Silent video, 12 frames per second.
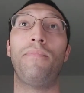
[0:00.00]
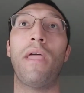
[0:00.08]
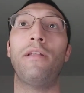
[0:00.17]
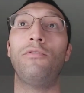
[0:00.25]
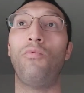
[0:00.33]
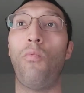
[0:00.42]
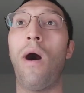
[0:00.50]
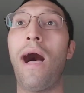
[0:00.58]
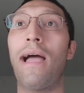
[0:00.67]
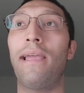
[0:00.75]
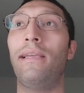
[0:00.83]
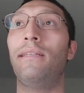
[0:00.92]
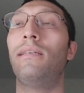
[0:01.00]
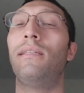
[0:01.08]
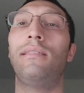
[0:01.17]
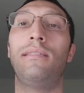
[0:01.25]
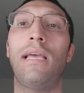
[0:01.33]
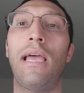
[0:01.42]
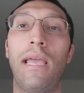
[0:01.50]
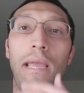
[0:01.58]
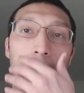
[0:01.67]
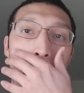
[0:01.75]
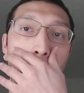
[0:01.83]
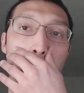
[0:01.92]
That is why, to this
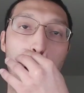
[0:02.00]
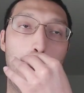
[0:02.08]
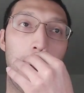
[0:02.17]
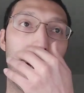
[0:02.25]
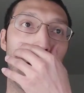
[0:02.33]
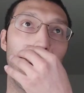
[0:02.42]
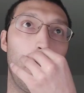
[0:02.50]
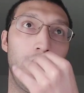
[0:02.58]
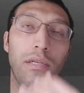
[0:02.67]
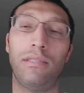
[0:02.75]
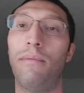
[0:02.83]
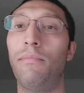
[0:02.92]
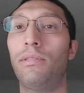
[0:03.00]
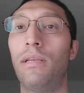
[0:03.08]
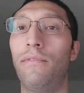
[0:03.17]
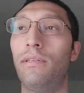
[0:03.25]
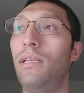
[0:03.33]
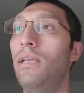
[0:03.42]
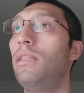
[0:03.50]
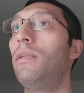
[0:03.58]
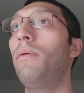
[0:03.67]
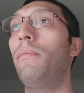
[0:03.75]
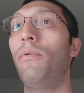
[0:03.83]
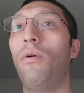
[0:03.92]
day, on December 17th,
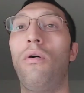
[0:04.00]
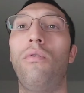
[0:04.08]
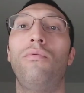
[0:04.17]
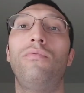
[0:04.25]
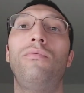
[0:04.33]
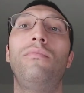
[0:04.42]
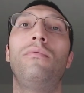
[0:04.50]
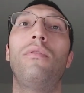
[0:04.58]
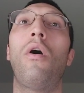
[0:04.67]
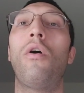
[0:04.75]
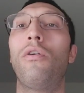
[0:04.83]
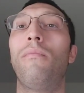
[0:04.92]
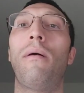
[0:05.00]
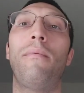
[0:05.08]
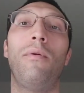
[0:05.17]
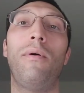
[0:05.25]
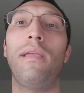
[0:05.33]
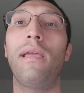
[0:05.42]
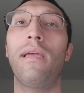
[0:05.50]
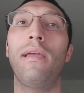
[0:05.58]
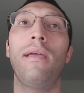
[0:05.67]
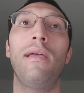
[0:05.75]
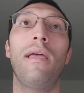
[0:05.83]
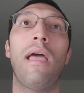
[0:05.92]
the people go honor
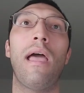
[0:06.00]
Babeloye.